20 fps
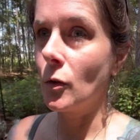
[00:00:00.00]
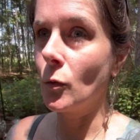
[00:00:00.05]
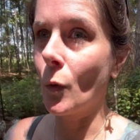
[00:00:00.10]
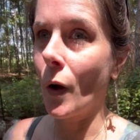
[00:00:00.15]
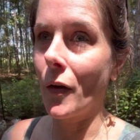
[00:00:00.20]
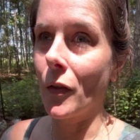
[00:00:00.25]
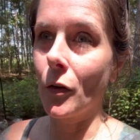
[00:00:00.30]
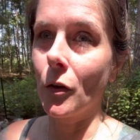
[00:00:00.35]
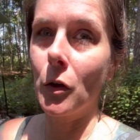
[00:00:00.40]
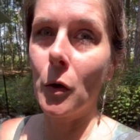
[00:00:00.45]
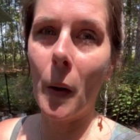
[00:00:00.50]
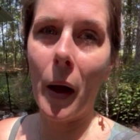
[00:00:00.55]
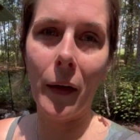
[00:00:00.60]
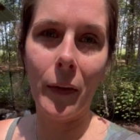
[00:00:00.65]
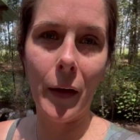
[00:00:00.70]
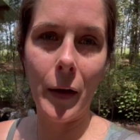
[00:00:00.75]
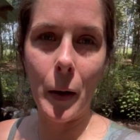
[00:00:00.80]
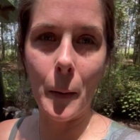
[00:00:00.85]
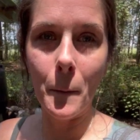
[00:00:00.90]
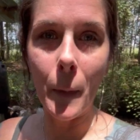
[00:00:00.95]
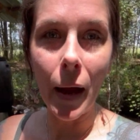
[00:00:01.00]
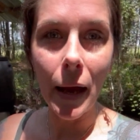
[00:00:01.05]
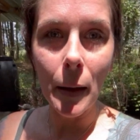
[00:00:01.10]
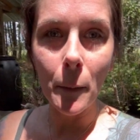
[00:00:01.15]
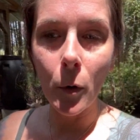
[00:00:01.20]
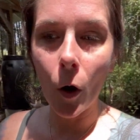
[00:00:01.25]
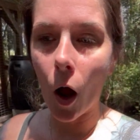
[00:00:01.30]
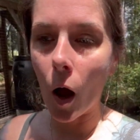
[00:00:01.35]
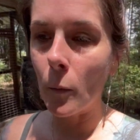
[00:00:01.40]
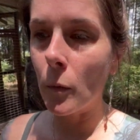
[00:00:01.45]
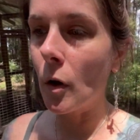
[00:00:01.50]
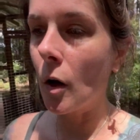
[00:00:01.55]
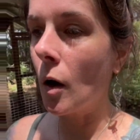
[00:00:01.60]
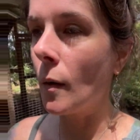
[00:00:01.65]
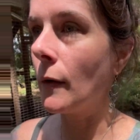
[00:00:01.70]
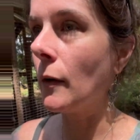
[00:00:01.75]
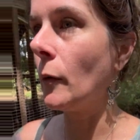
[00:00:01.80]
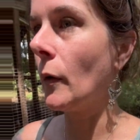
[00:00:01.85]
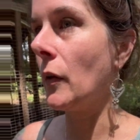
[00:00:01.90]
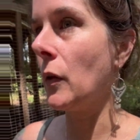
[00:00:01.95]
whether you had like a mite problem
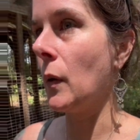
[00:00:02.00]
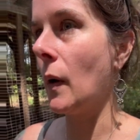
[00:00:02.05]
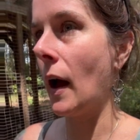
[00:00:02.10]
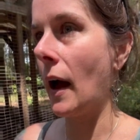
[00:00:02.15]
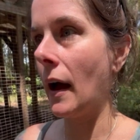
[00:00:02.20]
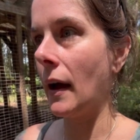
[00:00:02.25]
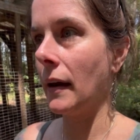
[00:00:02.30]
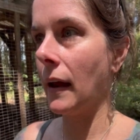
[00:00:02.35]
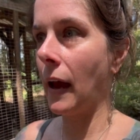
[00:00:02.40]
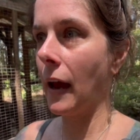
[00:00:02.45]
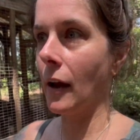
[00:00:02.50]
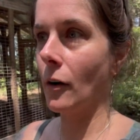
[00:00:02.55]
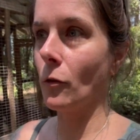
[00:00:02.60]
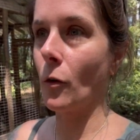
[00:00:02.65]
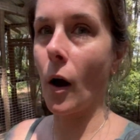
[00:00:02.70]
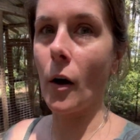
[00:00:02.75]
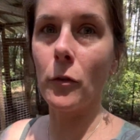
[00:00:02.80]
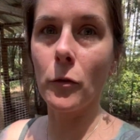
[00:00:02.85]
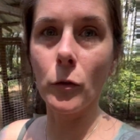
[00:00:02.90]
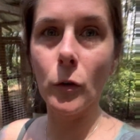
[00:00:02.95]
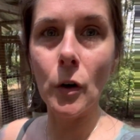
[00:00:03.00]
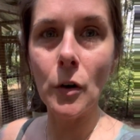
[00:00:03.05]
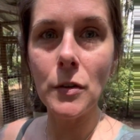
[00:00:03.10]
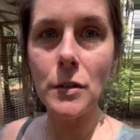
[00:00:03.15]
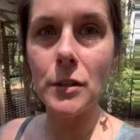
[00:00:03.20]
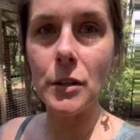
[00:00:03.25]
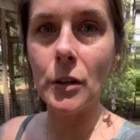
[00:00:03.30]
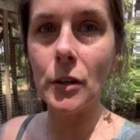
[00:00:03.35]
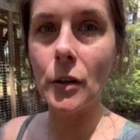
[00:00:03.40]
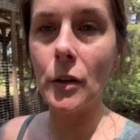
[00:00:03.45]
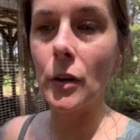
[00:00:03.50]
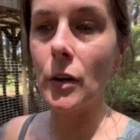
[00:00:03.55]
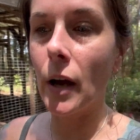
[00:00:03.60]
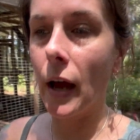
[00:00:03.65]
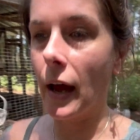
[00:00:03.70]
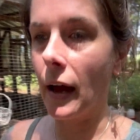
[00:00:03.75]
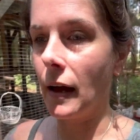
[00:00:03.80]
or whether you had a rough rooster